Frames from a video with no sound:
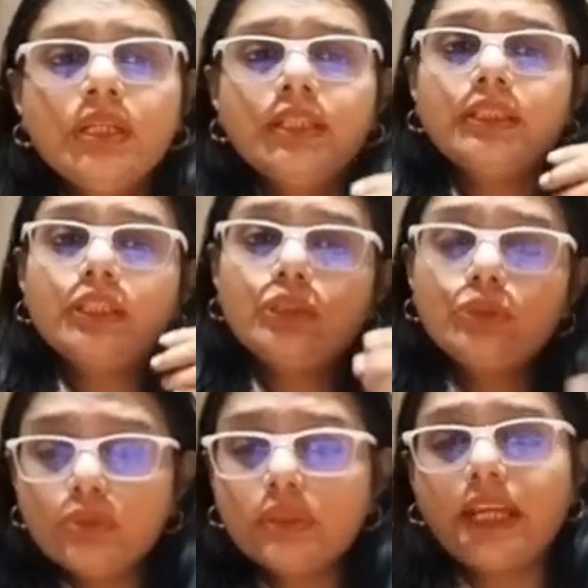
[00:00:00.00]
There are
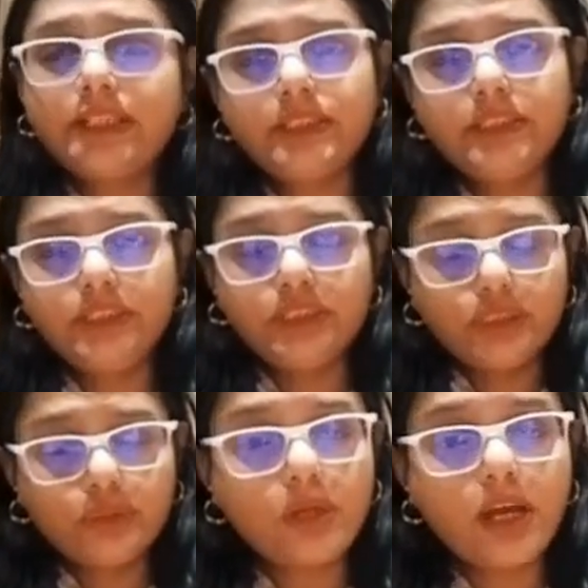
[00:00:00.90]
two
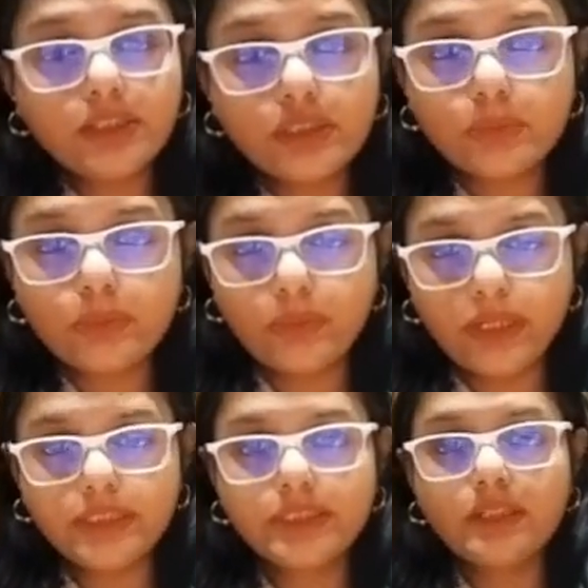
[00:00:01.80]
categories to
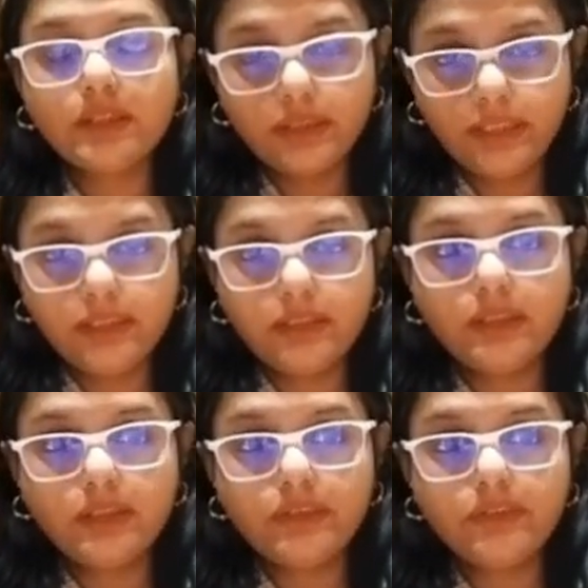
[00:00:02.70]
unsupervised learning,
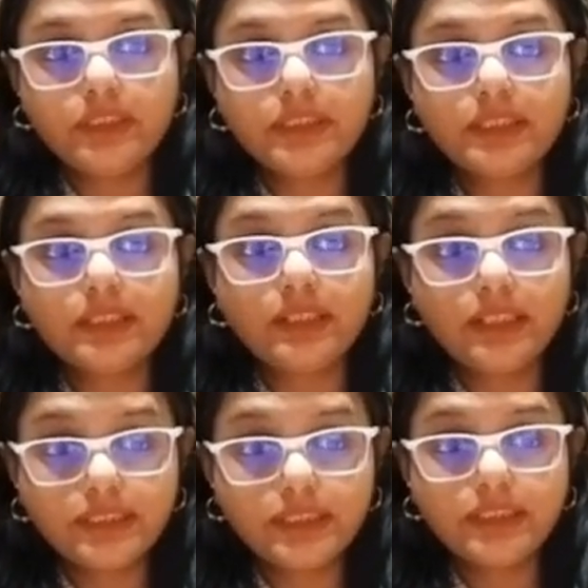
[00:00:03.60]
which is
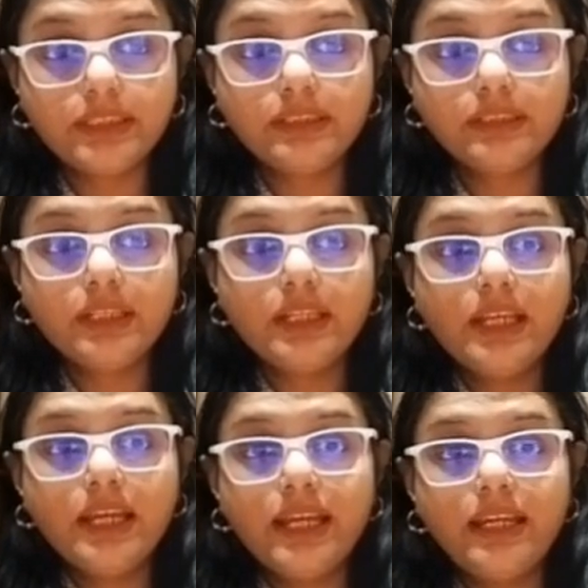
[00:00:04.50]
clustering
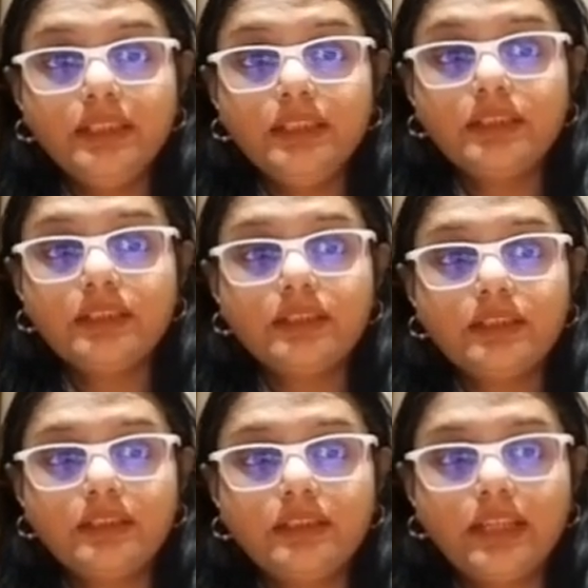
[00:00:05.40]
and
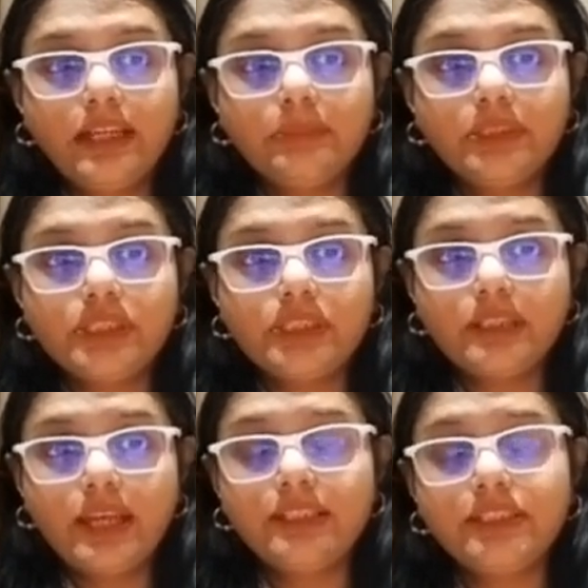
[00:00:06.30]

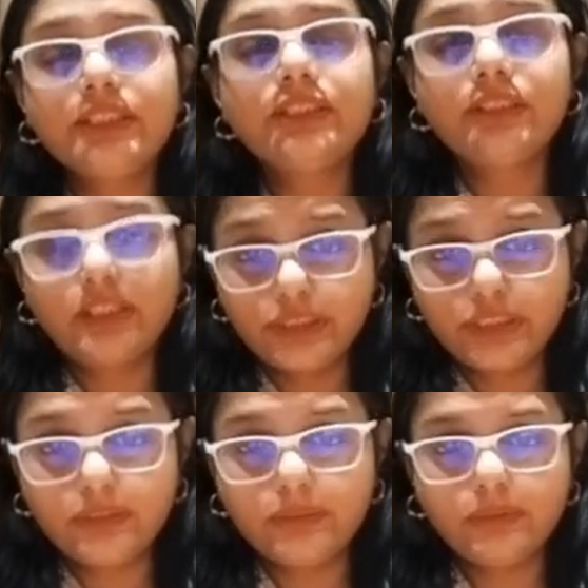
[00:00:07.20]
dimensionality reduction.